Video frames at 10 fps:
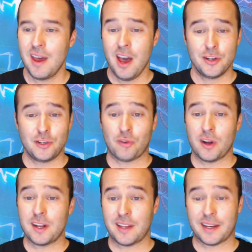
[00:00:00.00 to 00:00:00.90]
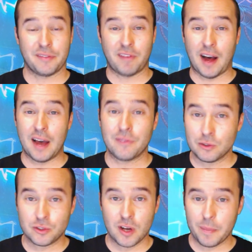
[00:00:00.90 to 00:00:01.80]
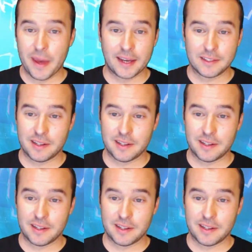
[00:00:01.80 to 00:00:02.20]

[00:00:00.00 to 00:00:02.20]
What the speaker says: just running like a 5 Voltron package